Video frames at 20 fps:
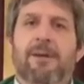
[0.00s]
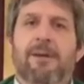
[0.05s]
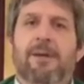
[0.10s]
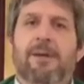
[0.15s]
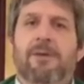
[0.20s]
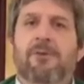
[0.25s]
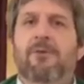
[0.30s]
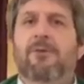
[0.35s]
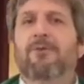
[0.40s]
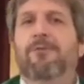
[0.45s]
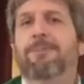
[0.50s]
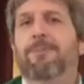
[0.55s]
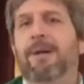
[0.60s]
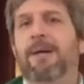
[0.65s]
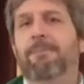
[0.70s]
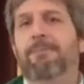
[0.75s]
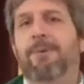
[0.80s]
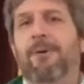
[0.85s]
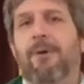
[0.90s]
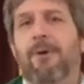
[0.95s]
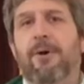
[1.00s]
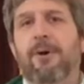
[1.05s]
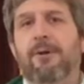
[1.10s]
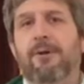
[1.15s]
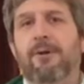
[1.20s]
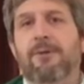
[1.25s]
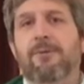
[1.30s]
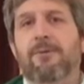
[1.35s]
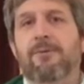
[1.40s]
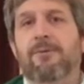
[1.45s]
newspaper
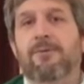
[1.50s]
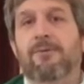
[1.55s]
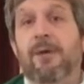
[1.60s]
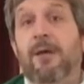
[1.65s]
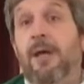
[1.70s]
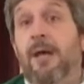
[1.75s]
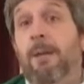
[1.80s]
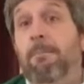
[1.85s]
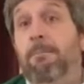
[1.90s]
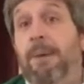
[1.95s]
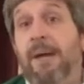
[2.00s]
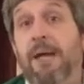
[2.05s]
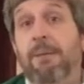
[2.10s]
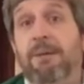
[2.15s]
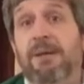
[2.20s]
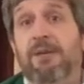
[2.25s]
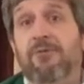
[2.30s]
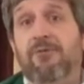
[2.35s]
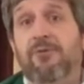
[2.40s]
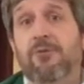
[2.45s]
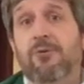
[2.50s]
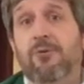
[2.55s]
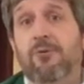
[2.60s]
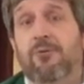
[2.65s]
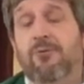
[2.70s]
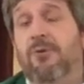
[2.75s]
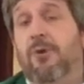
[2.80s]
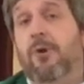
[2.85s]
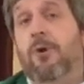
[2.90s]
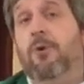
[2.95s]
articles, baby
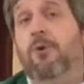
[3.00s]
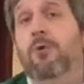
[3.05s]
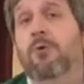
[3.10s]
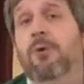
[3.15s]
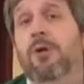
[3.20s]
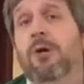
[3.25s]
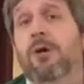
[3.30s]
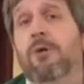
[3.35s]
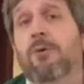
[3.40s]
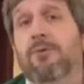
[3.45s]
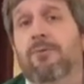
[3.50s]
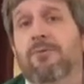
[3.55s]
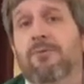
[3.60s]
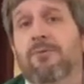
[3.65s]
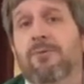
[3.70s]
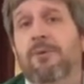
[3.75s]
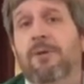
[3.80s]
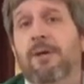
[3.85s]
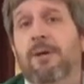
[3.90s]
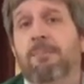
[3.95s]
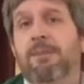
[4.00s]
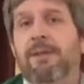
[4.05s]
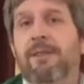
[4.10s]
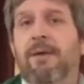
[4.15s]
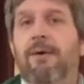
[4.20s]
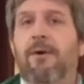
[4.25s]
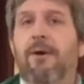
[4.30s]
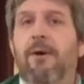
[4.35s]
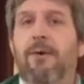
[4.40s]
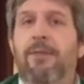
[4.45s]
shoes, who knows? But
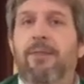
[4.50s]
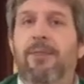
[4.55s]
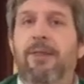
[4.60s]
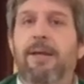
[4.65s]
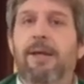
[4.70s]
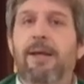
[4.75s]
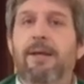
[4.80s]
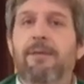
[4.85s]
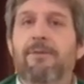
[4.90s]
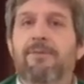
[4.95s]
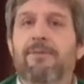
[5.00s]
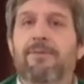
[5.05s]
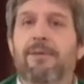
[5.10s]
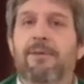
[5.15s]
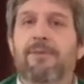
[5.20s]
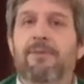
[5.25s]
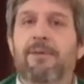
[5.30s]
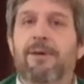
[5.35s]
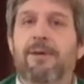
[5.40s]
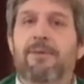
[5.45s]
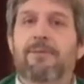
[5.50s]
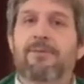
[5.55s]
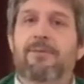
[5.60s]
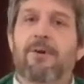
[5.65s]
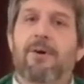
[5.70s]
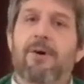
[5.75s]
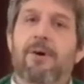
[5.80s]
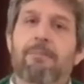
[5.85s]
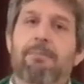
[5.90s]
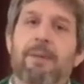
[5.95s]
there are things that touch
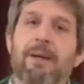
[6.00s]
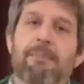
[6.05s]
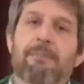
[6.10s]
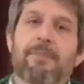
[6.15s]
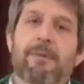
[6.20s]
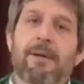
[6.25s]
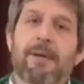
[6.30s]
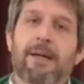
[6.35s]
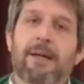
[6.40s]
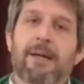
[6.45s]
our memory.